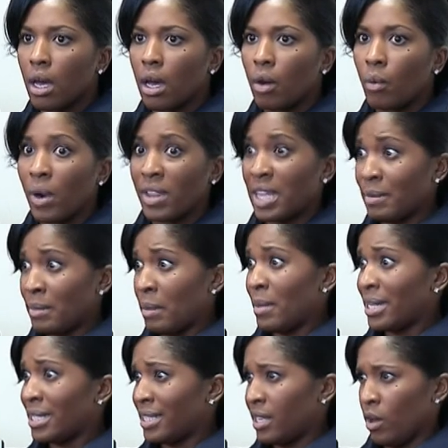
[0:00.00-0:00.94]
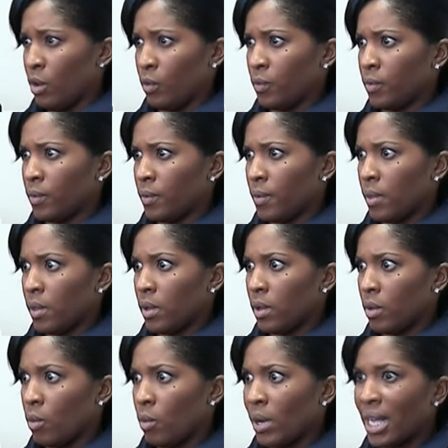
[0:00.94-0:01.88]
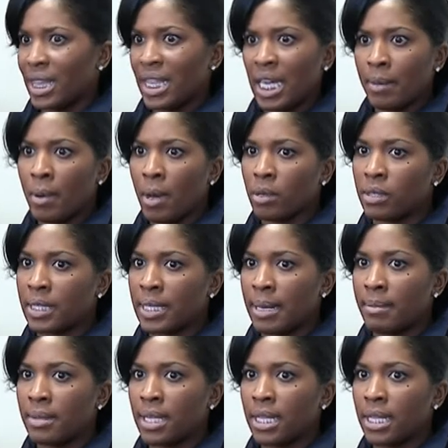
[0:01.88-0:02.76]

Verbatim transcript: when I think about myself, when I think about some of